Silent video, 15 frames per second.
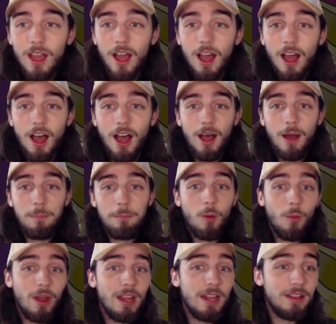
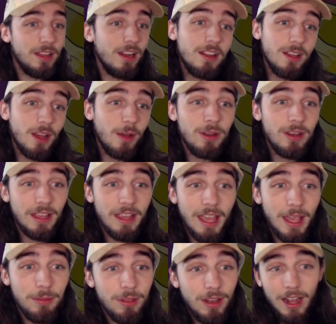But when it did come into
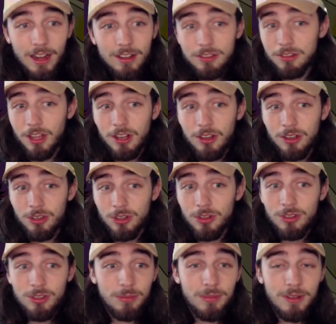games, it actually did
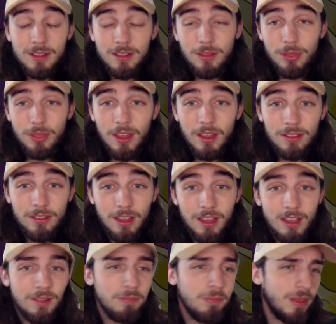do some decent things. Like,
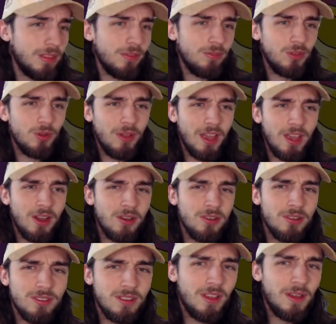it missed a few
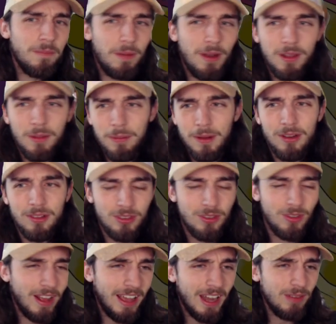KOs, but it's a
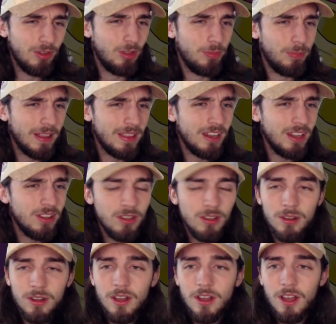Barraskewda. I kind of expected it to.